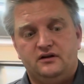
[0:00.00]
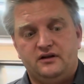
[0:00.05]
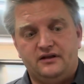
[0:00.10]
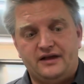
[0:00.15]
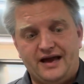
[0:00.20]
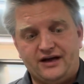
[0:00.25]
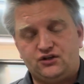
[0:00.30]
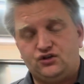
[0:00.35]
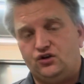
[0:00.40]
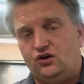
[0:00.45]

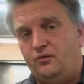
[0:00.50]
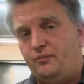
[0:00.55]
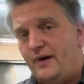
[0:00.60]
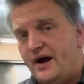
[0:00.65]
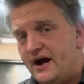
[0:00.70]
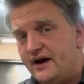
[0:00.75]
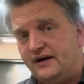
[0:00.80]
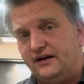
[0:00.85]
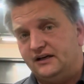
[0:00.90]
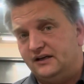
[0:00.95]
Actual
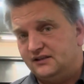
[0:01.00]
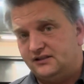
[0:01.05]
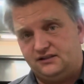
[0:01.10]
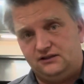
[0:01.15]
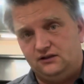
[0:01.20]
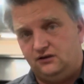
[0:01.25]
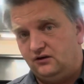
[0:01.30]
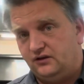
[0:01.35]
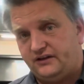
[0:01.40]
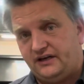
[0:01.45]
bearing is
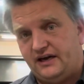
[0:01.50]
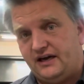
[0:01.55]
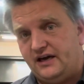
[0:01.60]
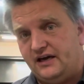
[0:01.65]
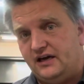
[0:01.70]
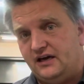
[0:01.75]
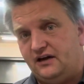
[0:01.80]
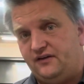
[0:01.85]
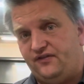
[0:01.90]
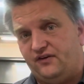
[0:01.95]
still
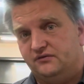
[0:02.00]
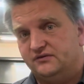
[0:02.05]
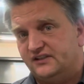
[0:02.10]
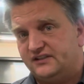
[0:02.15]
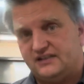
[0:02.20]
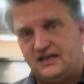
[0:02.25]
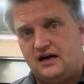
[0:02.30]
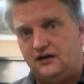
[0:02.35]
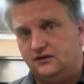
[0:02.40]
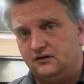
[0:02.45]
okay from the
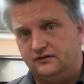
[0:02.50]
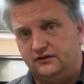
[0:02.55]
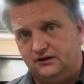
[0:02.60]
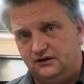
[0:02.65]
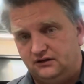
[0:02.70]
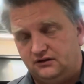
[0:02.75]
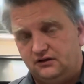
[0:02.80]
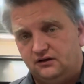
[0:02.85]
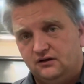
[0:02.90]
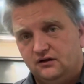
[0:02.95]
sound of
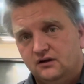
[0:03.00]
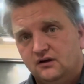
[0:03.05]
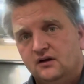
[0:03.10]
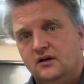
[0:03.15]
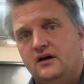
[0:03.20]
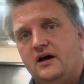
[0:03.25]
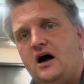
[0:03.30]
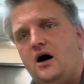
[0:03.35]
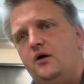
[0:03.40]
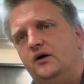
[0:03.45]
it.
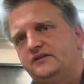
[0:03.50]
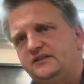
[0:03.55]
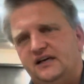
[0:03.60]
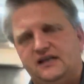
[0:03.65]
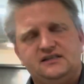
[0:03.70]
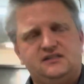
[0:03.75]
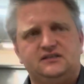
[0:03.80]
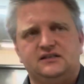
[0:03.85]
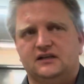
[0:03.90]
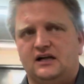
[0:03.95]
I will
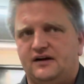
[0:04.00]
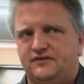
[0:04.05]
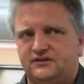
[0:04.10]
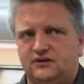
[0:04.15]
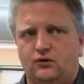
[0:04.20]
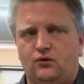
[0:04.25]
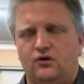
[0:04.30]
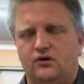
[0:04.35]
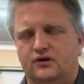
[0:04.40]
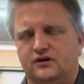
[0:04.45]
test it
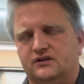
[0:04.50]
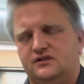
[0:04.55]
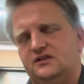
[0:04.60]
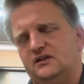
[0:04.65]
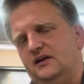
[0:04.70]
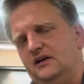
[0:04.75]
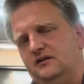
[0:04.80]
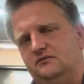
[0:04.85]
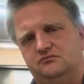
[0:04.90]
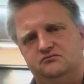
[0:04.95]
afterwards
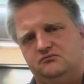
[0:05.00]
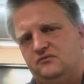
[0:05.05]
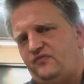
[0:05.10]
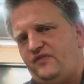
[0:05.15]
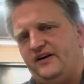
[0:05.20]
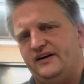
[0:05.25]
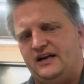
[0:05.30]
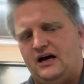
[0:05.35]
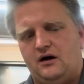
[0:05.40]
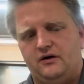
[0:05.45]
and
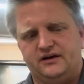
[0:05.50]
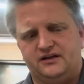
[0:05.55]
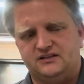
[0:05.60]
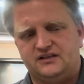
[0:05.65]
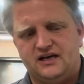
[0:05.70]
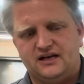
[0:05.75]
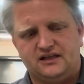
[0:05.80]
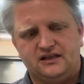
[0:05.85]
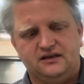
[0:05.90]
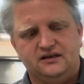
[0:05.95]
find out
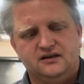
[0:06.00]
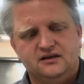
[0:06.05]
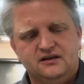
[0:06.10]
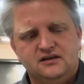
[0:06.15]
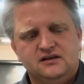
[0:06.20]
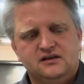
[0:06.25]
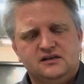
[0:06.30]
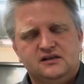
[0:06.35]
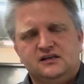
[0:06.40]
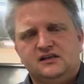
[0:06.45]
exactly.
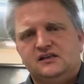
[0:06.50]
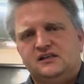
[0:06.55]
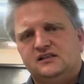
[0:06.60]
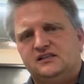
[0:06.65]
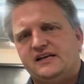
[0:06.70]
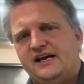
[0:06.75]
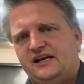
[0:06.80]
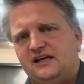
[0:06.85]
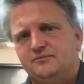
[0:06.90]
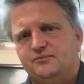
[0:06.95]

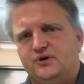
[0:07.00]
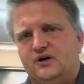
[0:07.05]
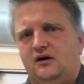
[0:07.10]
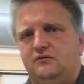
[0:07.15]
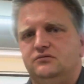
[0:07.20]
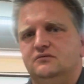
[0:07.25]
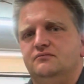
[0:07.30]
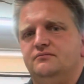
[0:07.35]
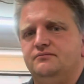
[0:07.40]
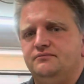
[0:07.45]
Second
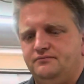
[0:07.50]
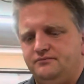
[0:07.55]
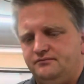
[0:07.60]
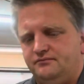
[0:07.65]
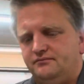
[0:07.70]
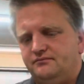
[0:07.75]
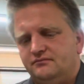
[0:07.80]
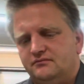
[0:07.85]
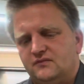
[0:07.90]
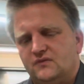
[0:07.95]
problem,
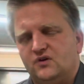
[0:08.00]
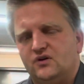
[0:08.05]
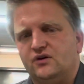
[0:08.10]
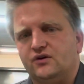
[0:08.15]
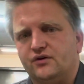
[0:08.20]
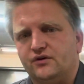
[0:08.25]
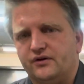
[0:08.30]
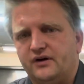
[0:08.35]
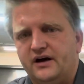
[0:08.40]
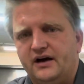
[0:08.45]

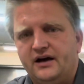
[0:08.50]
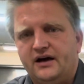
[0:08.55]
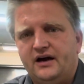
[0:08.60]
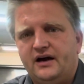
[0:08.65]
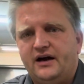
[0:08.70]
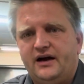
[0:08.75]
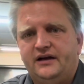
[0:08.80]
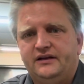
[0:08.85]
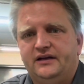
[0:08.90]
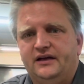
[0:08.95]

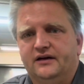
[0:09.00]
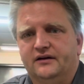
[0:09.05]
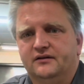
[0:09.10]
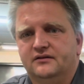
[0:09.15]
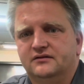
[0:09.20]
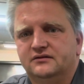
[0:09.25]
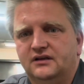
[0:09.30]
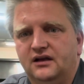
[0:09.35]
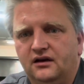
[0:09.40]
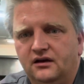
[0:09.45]
right here,
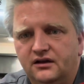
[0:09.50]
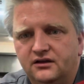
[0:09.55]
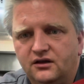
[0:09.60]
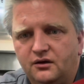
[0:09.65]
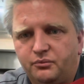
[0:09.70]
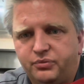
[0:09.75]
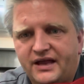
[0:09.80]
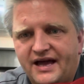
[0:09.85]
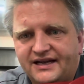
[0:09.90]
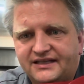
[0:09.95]
the little
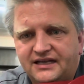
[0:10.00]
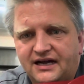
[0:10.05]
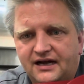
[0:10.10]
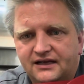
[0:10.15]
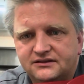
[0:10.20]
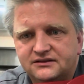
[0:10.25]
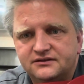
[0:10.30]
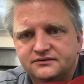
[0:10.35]
black dot.